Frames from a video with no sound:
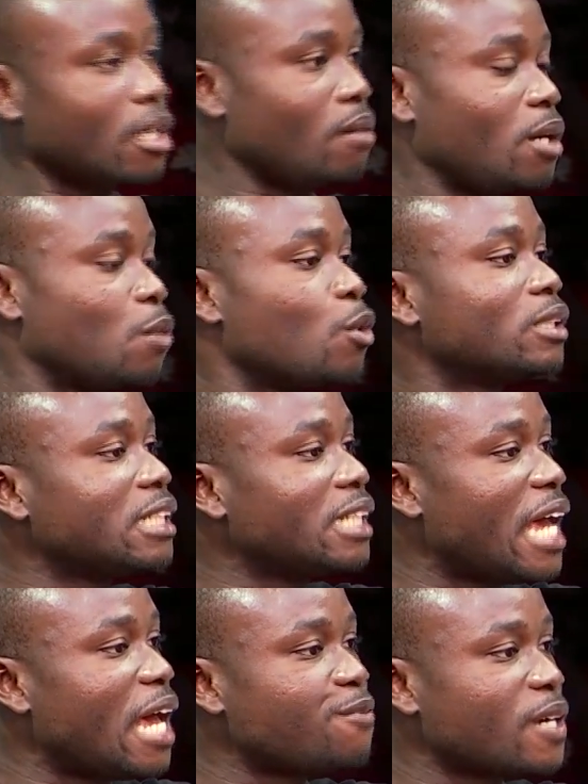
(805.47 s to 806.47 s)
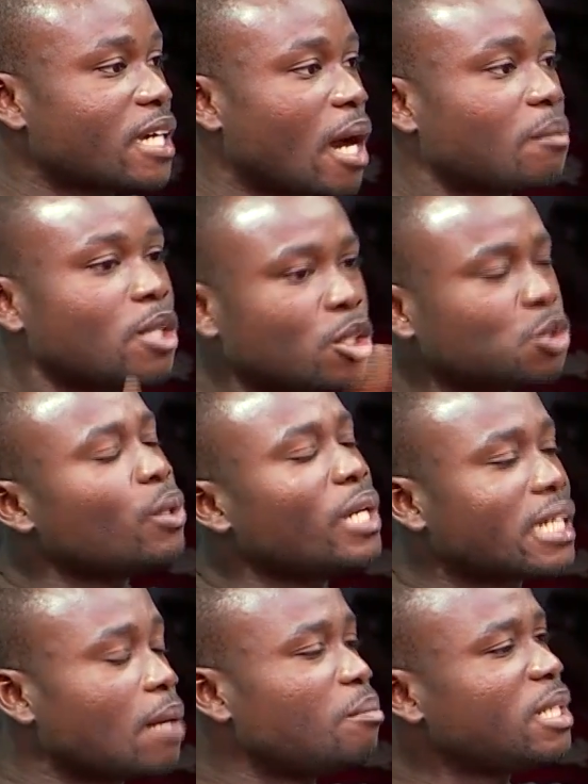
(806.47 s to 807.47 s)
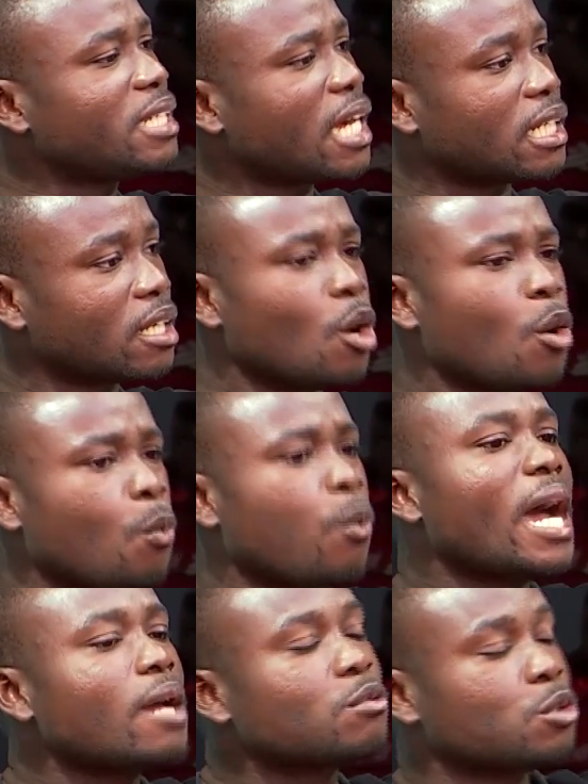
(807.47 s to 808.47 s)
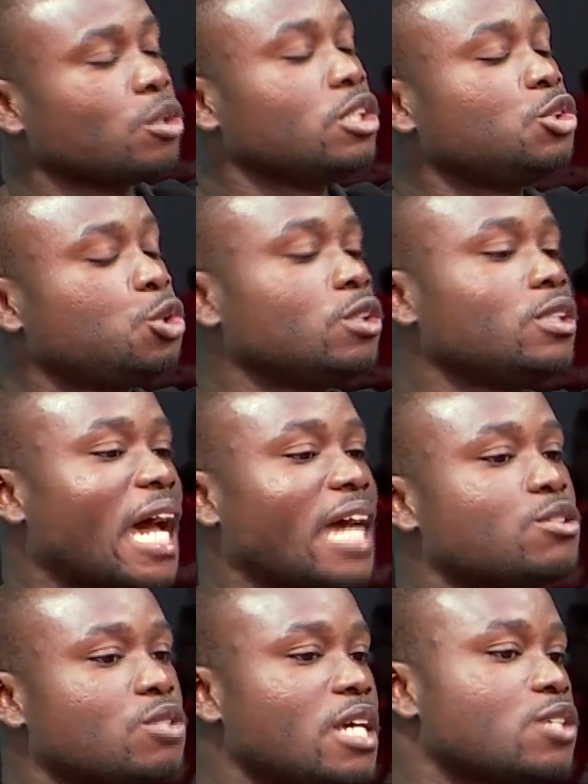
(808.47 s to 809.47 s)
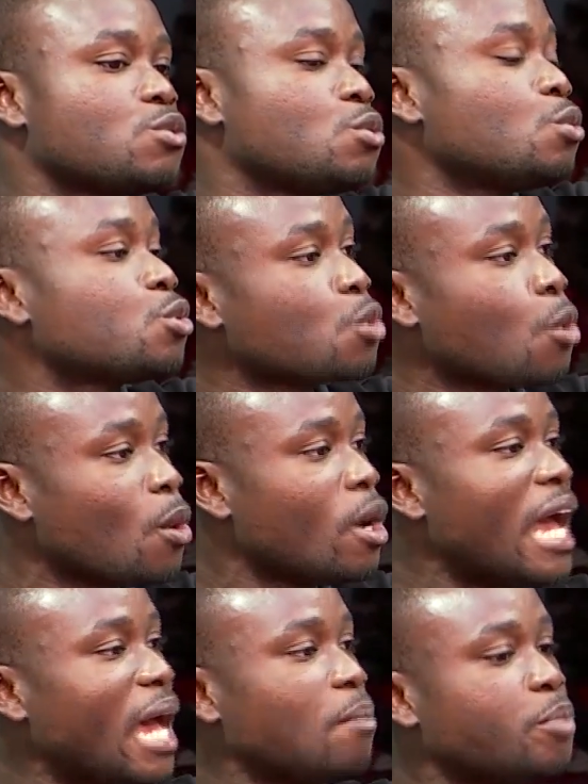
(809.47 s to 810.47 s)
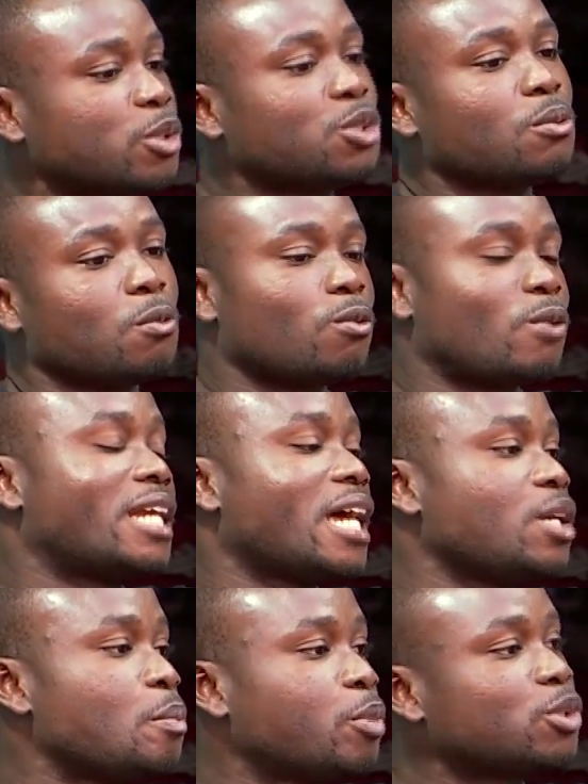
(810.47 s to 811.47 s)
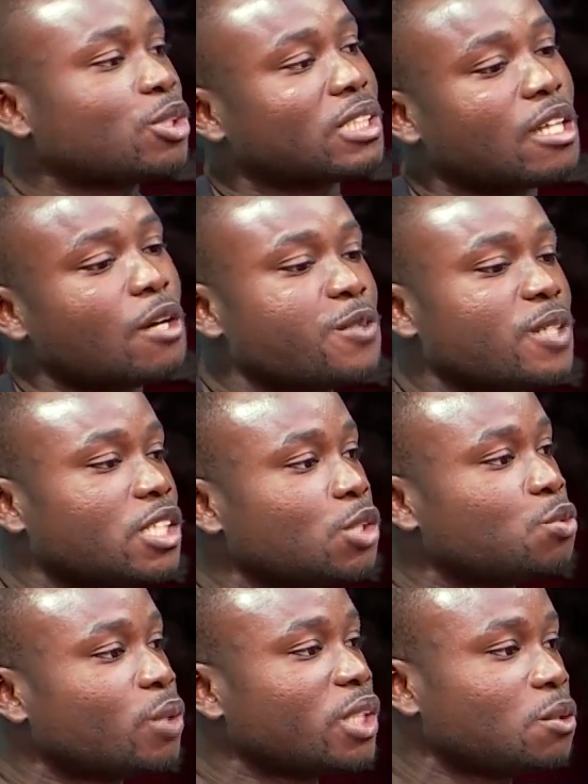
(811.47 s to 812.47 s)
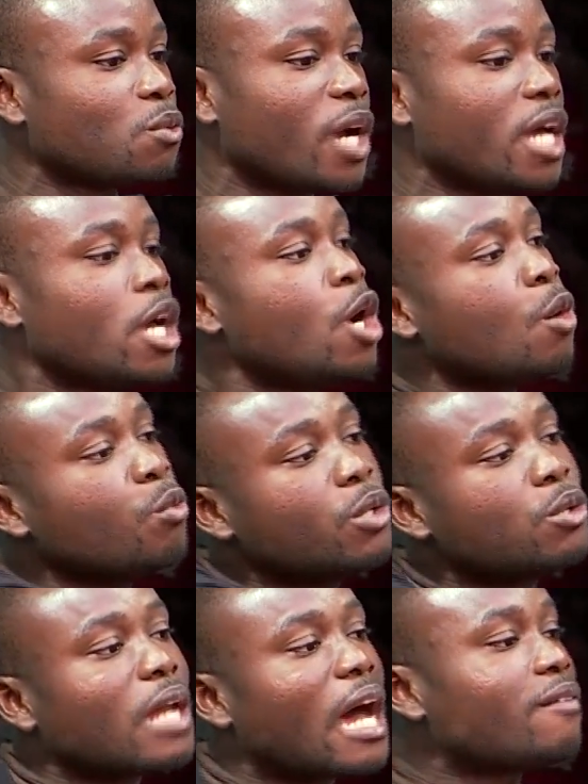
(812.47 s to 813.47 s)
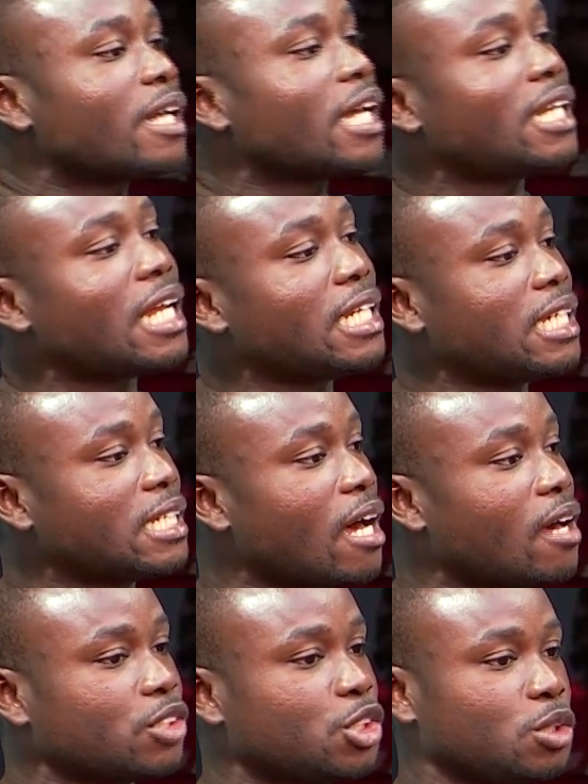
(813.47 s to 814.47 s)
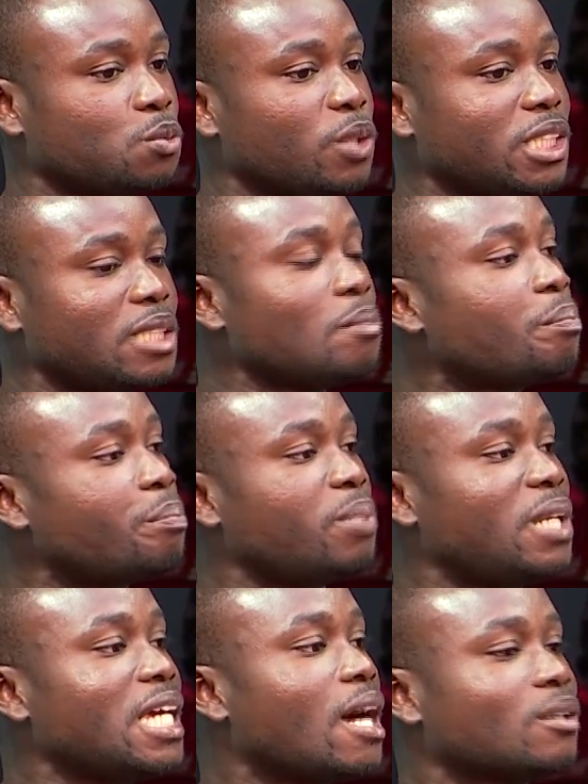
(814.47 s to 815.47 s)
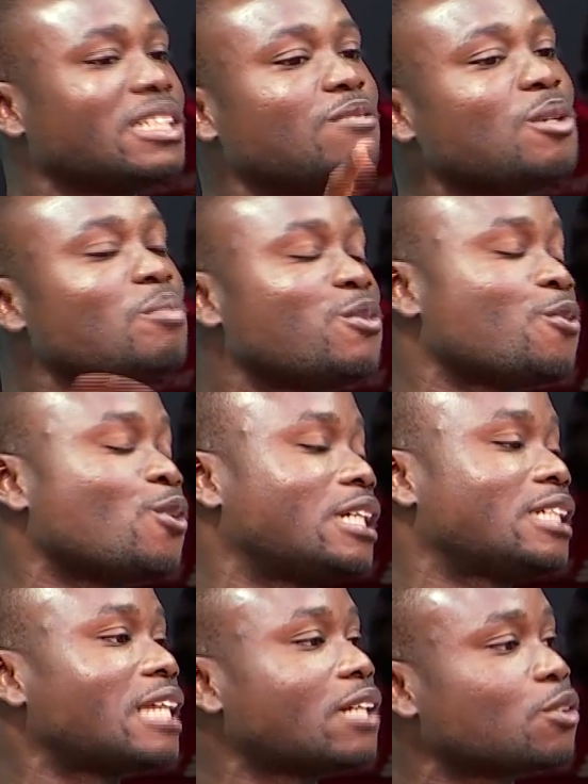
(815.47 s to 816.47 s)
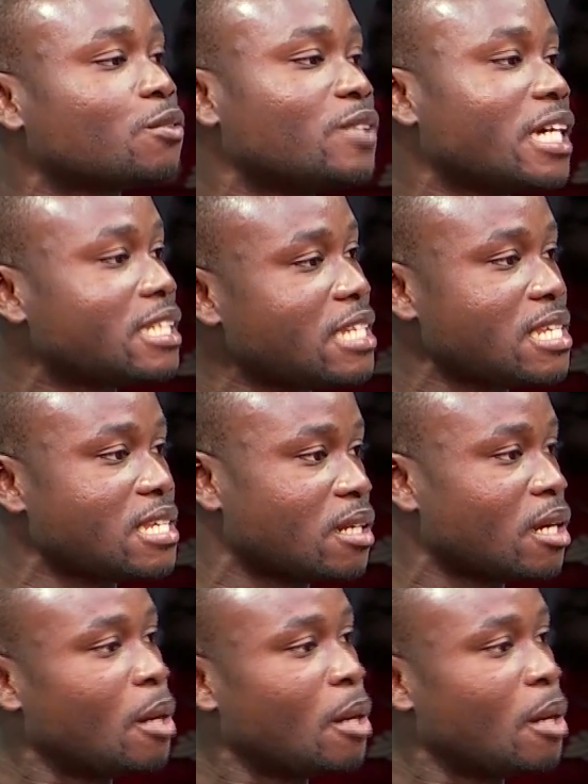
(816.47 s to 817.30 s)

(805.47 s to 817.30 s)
It was in the FA Cup, so it can be done. Why couldn't you guys just do so and rather you put yourself in a situation where we could have another legal situation play out even before the start of next season?